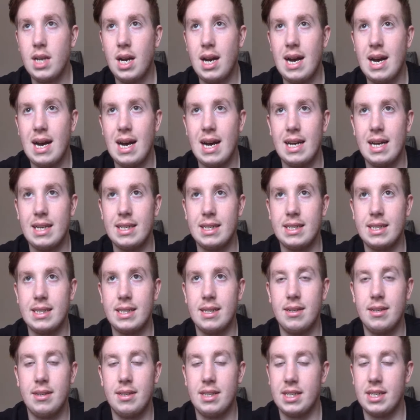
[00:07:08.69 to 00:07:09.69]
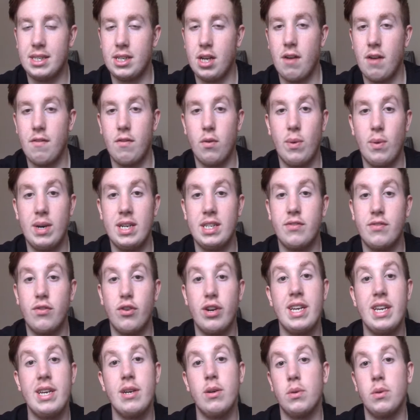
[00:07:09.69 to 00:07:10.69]
And there's other ways for a
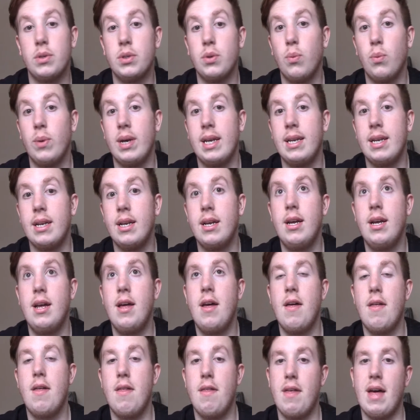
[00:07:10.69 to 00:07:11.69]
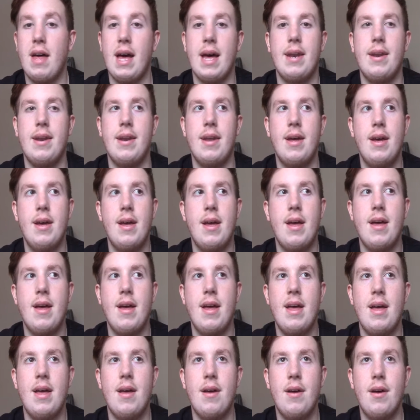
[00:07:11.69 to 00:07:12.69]
heel to win than
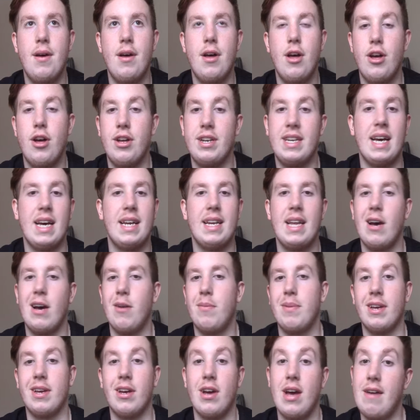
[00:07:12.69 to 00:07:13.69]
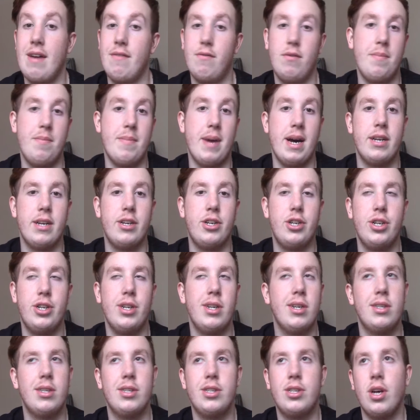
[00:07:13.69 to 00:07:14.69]
her dad helping her every match.
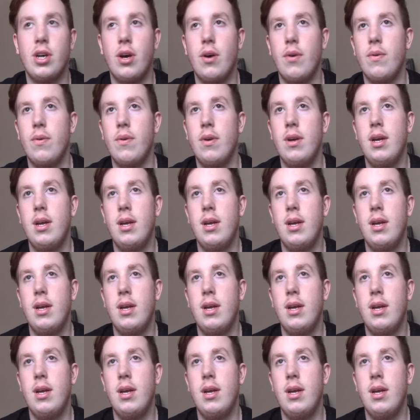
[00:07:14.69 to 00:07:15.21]
So